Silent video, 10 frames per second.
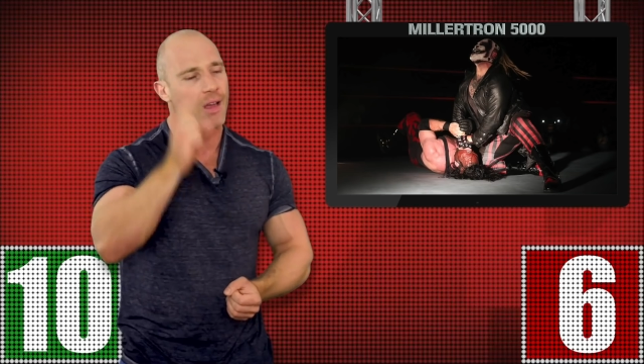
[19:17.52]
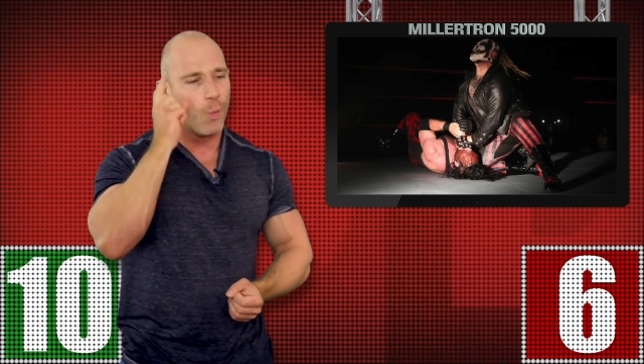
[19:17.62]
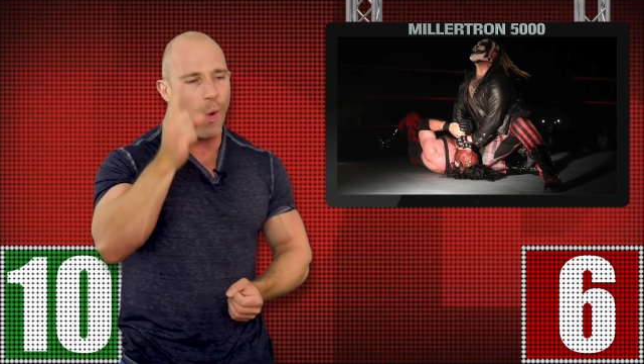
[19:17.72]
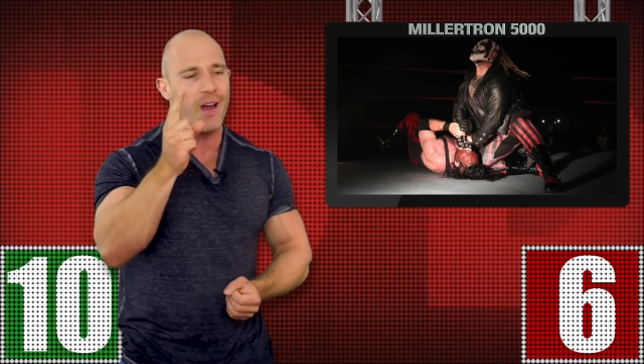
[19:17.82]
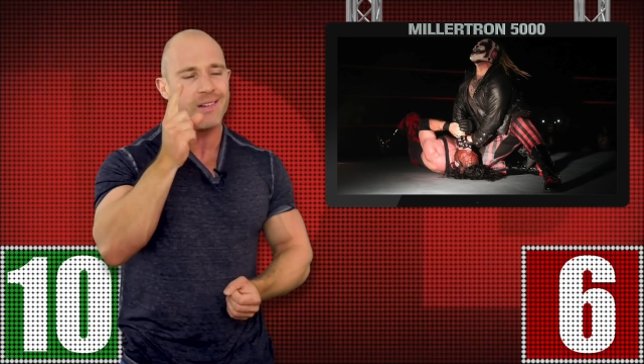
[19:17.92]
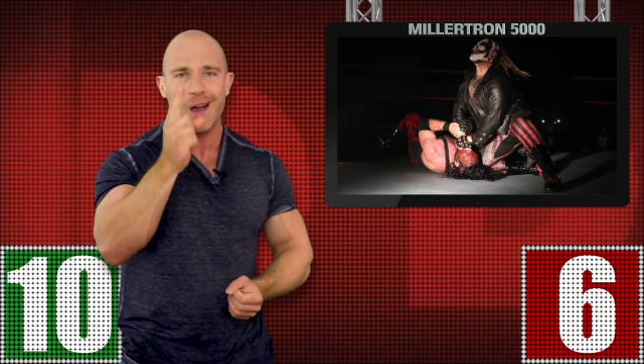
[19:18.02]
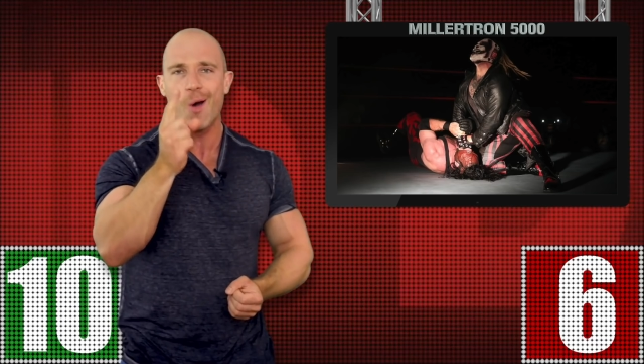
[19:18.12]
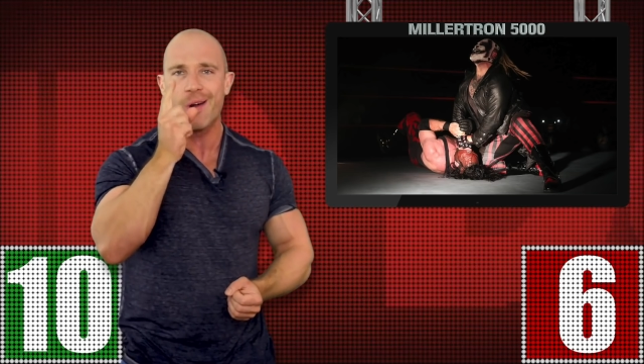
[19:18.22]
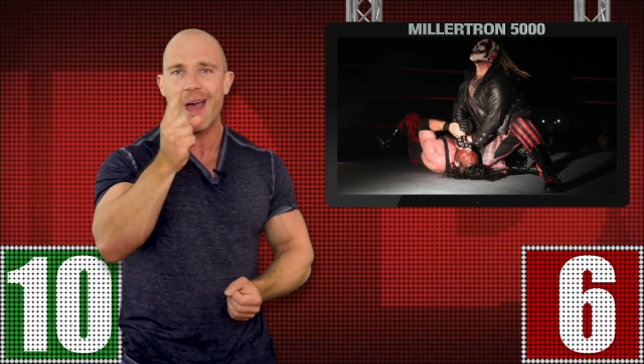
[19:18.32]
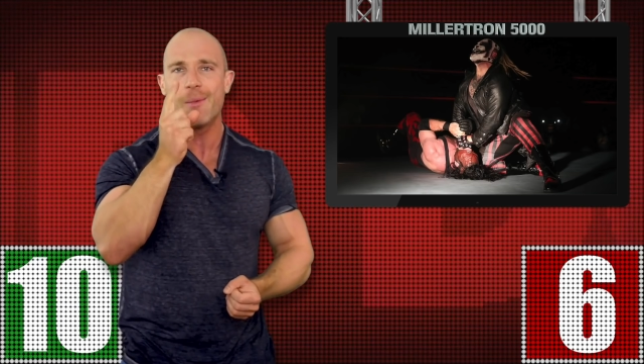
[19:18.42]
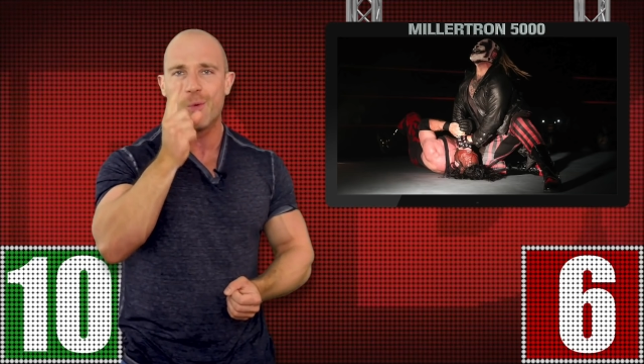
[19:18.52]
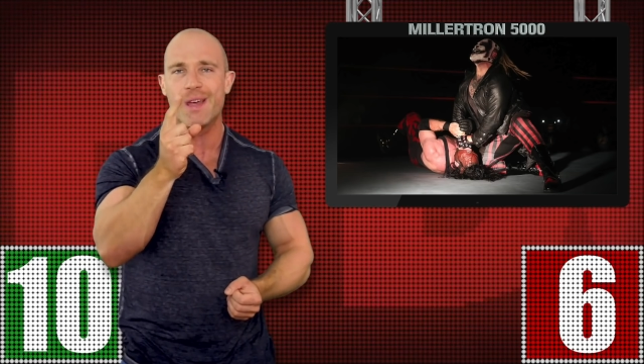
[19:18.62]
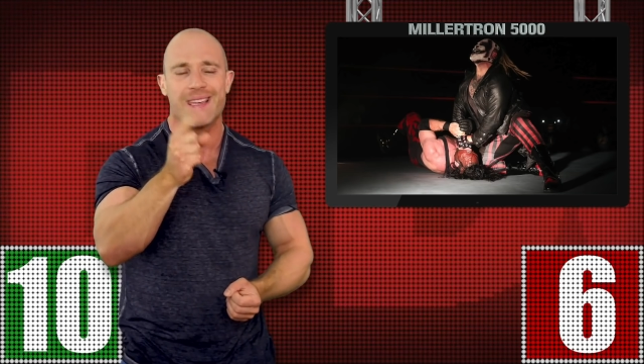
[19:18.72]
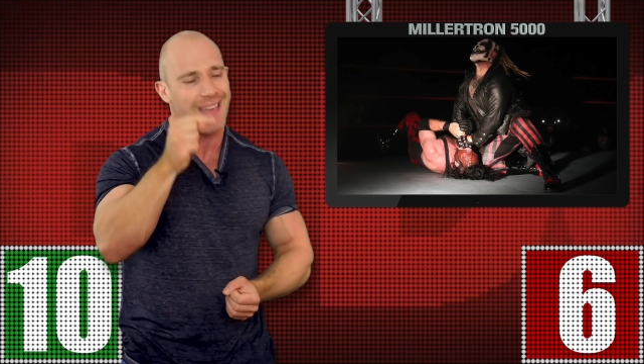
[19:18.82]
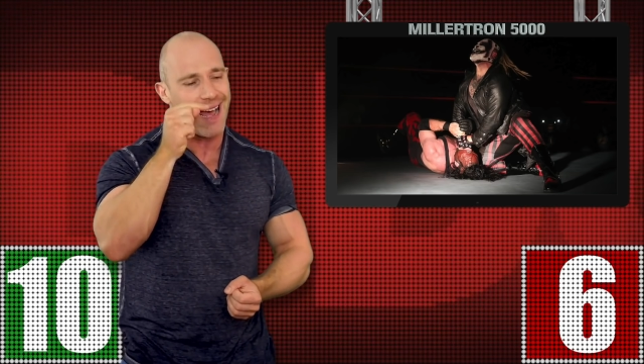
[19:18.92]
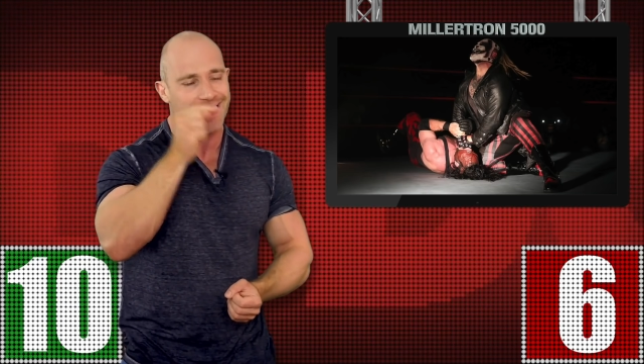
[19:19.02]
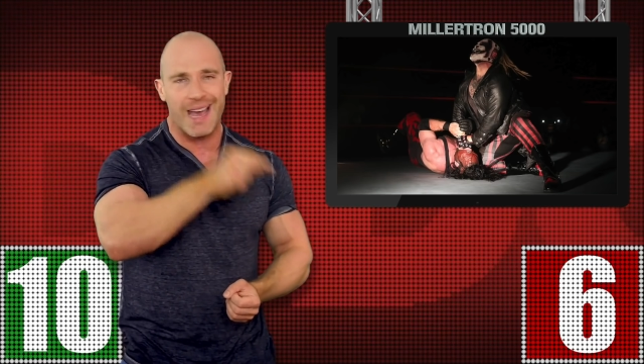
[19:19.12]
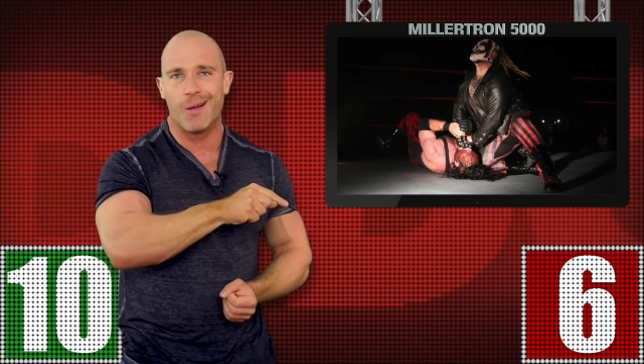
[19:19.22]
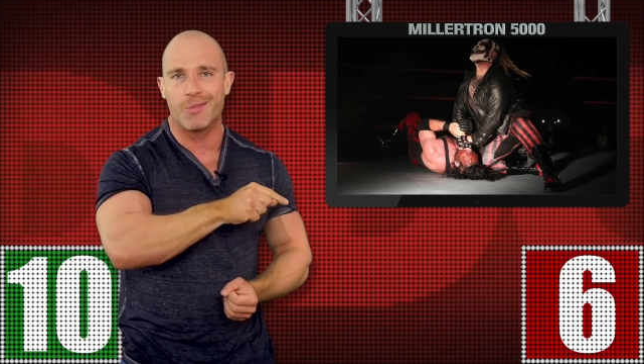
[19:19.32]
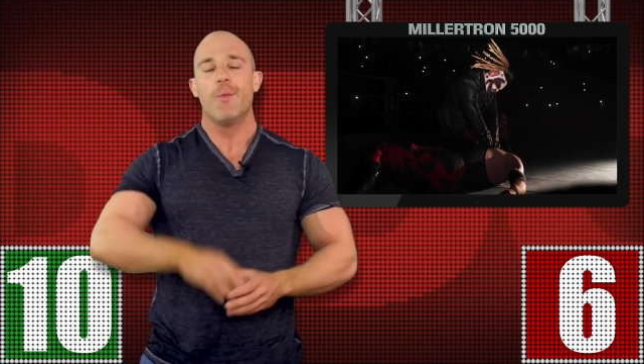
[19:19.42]
One goal up a week, that
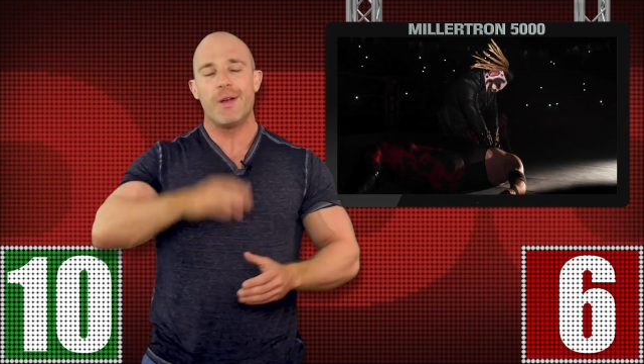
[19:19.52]
counts.